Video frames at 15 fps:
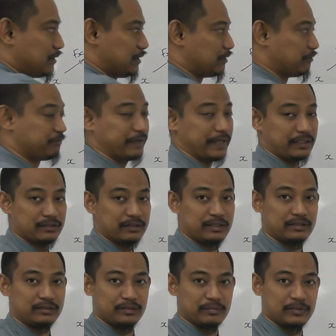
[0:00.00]
effect,
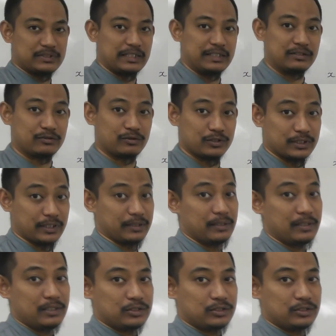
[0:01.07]
right, in terms of sine and cosine.